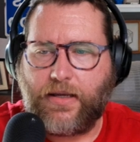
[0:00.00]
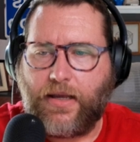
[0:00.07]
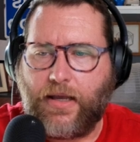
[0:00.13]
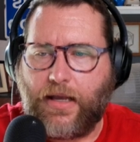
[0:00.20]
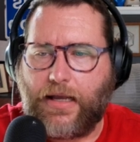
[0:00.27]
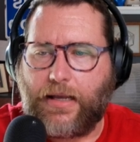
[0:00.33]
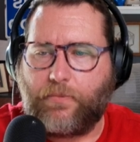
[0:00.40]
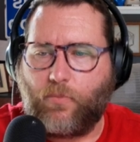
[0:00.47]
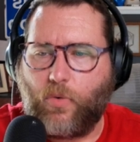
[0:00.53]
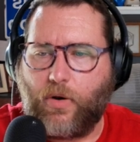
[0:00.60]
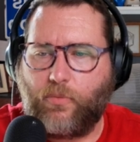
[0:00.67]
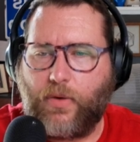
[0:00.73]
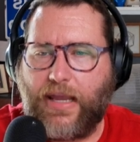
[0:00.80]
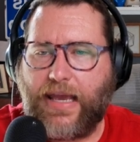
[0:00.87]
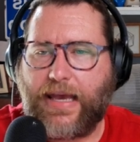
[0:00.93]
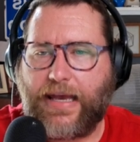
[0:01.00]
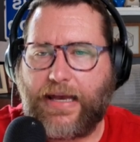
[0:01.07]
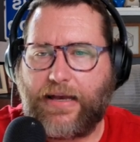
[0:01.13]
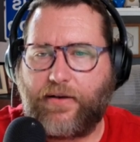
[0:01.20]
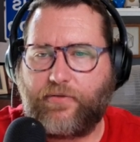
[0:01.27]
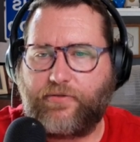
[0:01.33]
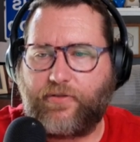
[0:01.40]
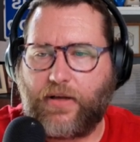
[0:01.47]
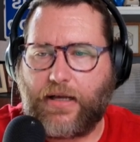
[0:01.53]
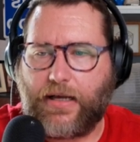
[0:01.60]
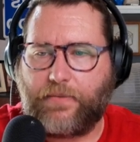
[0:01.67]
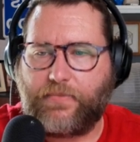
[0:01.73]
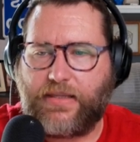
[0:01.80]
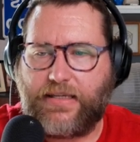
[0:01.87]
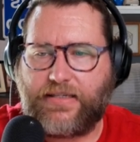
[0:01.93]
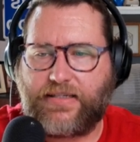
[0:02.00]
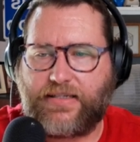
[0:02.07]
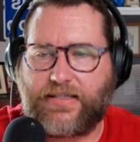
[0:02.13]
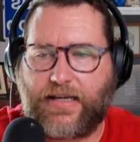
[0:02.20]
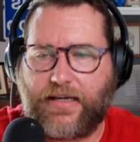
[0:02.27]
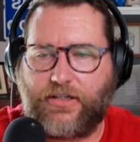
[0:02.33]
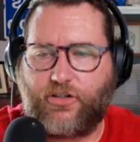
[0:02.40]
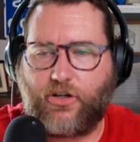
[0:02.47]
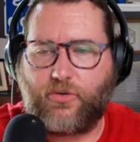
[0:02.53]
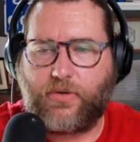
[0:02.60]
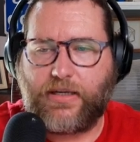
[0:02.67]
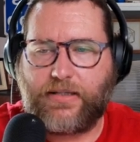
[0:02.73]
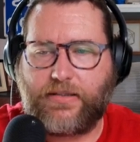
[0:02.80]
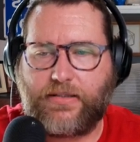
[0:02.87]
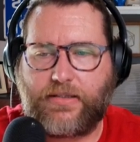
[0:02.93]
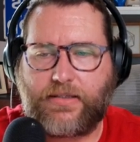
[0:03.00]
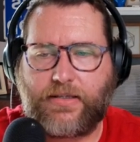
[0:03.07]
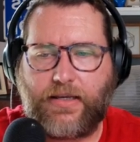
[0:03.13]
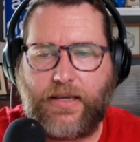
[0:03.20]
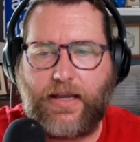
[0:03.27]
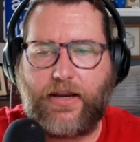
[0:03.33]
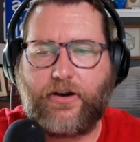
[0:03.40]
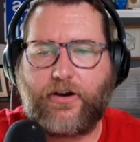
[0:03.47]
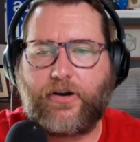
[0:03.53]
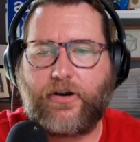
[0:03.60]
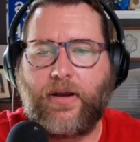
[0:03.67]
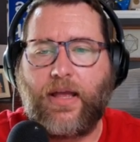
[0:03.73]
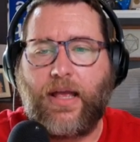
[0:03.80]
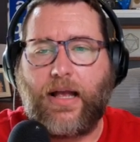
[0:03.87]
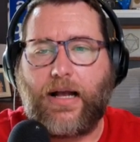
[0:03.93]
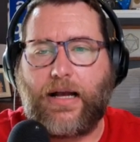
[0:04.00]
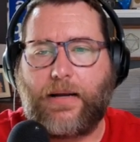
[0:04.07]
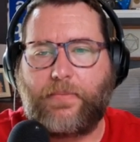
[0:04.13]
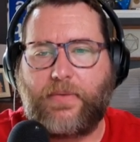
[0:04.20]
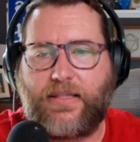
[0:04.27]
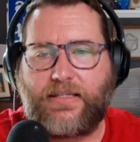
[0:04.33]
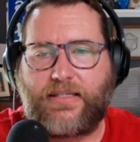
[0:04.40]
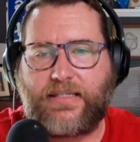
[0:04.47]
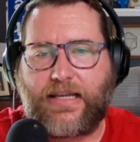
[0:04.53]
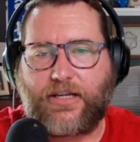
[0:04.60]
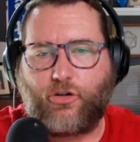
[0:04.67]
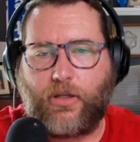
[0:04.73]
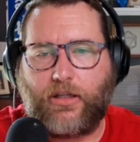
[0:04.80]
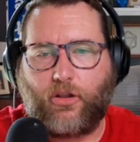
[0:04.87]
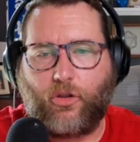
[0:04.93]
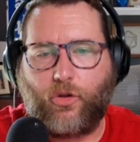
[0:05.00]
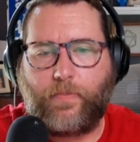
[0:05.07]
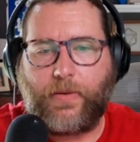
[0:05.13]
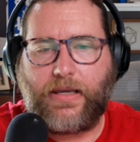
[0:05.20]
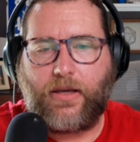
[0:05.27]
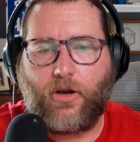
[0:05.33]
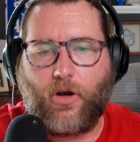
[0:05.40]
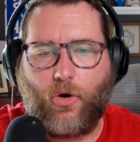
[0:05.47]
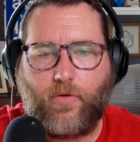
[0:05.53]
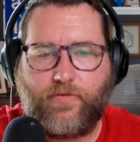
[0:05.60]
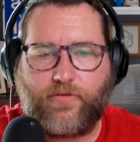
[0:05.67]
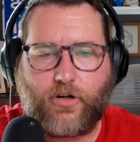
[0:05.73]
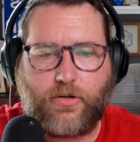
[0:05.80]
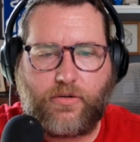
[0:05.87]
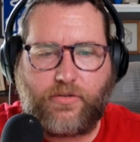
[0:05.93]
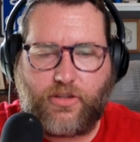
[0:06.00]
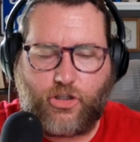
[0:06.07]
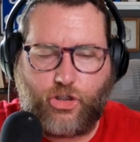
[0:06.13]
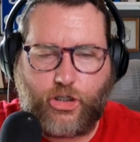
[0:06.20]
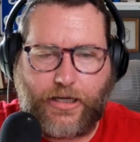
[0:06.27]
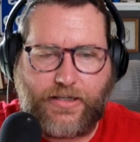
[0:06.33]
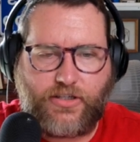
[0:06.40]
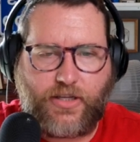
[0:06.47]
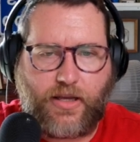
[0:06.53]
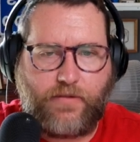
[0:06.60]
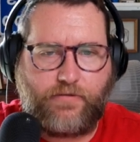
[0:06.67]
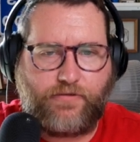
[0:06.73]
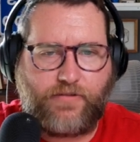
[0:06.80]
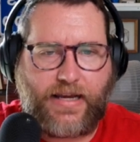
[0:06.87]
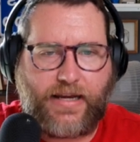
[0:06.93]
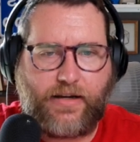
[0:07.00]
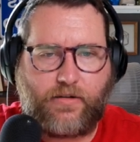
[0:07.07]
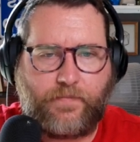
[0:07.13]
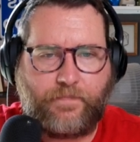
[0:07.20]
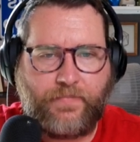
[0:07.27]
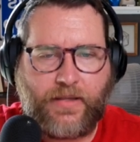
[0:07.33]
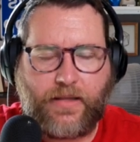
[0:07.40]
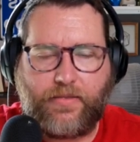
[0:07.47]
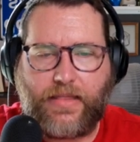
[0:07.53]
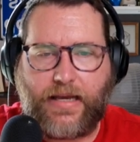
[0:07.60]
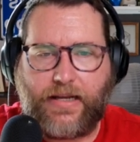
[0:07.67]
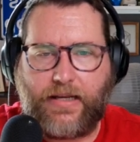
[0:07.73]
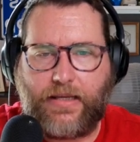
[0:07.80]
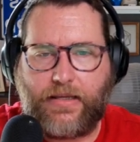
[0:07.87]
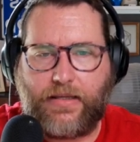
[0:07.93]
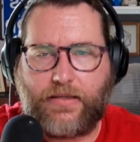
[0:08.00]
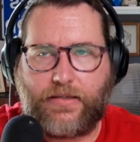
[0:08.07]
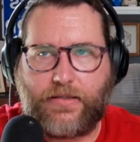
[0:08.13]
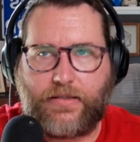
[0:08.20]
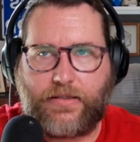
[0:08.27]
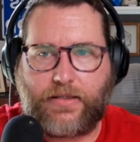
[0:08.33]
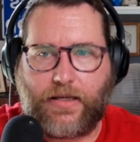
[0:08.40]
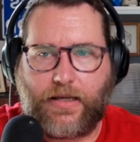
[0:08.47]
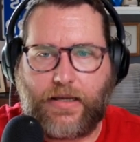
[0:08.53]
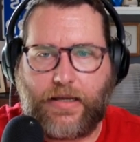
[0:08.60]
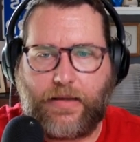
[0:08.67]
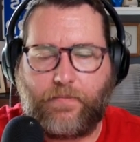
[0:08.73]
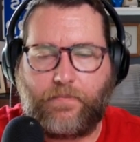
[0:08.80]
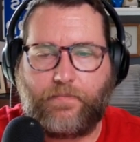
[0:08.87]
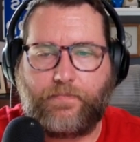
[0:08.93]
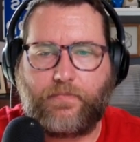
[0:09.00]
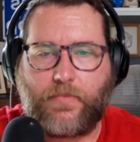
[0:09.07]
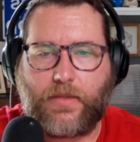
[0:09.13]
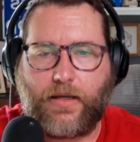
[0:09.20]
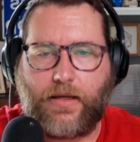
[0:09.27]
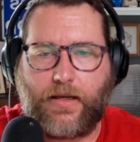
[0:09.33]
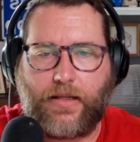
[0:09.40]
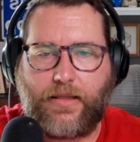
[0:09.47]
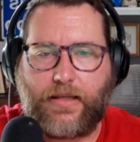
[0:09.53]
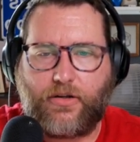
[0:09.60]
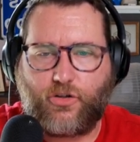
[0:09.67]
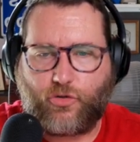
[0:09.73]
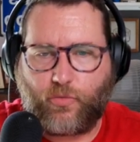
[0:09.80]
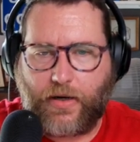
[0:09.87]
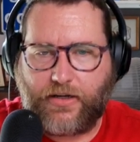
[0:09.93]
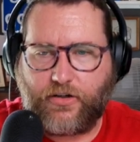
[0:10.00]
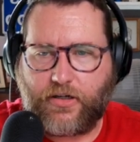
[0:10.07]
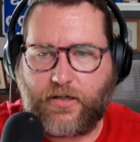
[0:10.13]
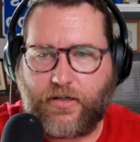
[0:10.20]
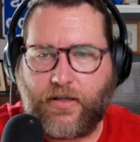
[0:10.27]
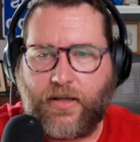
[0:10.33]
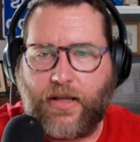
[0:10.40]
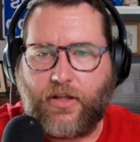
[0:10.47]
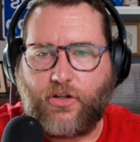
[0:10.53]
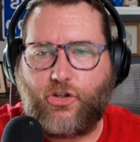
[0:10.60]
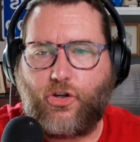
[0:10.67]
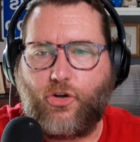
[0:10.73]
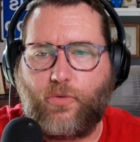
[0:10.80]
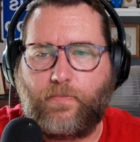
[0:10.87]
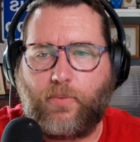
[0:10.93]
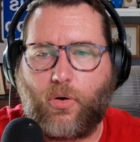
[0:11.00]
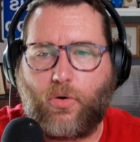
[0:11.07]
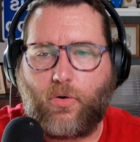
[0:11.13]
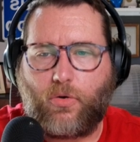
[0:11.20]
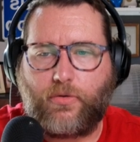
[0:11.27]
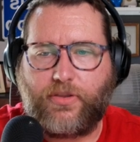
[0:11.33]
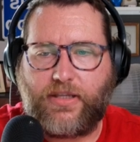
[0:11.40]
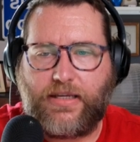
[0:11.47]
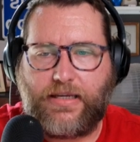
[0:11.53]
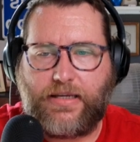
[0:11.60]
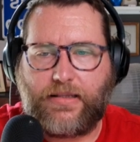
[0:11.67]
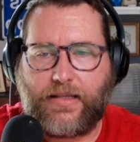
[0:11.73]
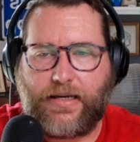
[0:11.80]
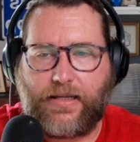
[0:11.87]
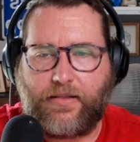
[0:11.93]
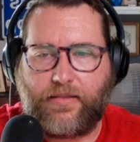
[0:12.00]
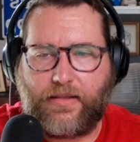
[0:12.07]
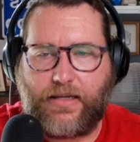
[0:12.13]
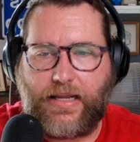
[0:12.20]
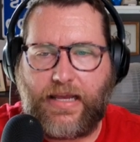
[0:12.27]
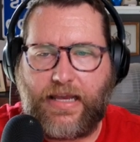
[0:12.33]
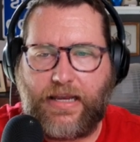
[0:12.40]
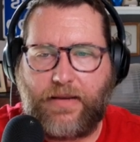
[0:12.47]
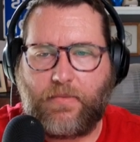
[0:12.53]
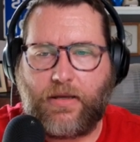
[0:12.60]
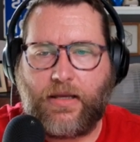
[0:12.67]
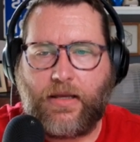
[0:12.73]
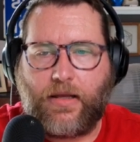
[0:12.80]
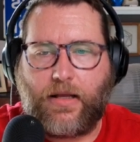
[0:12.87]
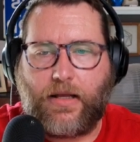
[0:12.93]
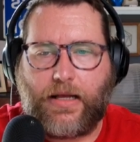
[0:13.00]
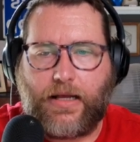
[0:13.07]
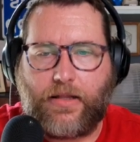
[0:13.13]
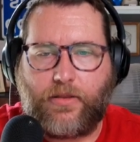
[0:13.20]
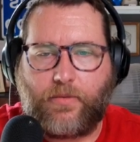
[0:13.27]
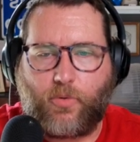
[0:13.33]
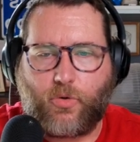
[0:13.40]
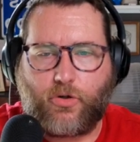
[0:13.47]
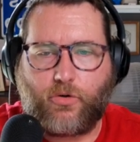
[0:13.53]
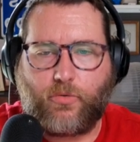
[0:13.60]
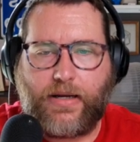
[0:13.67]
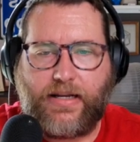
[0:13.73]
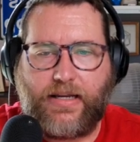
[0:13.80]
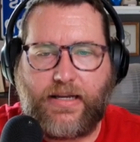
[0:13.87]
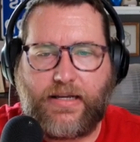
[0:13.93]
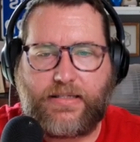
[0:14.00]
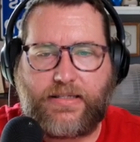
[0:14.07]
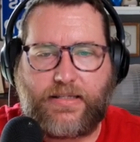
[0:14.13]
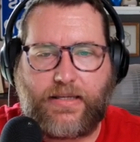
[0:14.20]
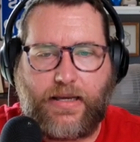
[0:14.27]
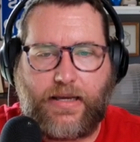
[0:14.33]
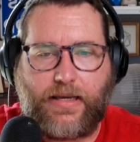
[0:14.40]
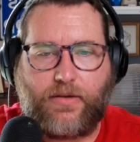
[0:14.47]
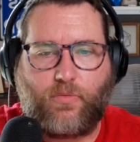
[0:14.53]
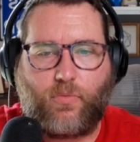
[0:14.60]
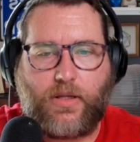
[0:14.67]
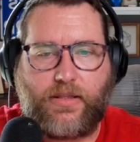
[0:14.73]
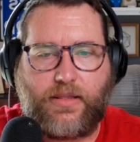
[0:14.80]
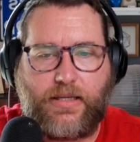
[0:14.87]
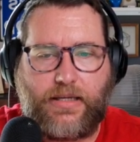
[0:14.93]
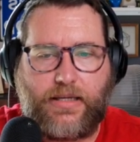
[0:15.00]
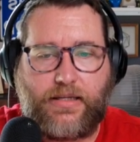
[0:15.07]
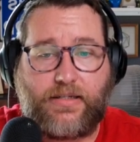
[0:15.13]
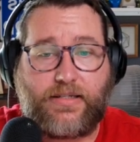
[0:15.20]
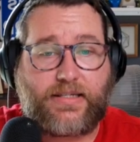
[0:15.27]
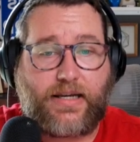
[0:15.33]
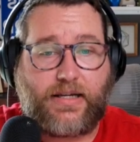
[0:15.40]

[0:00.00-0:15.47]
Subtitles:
when we have these design tokens here, this is actually looping over the JSON file that is rendered to pull the name, the border radius, and what the design